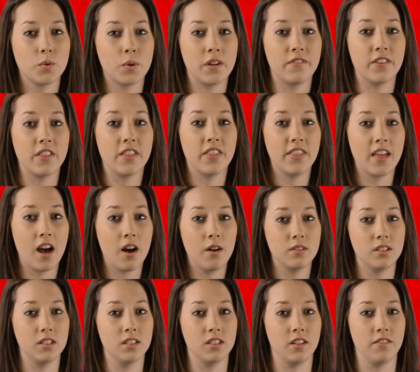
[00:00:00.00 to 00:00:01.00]
or even
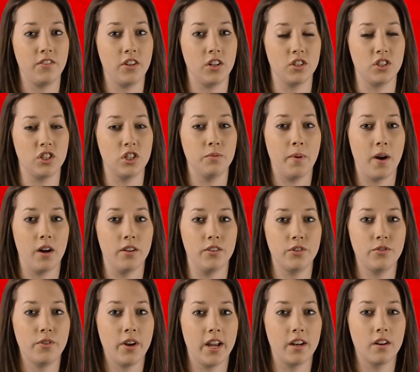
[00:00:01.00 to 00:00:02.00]
thousands of years to
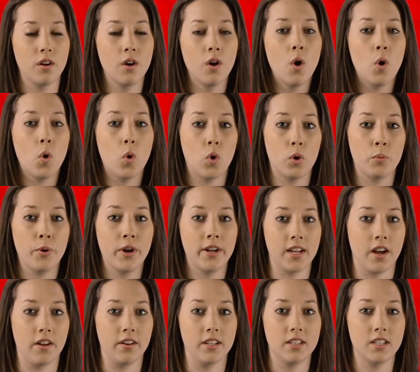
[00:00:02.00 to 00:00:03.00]
biodegrade, or break
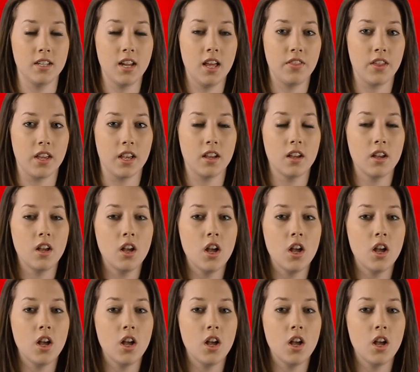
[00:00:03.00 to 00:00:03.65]
down into nothing.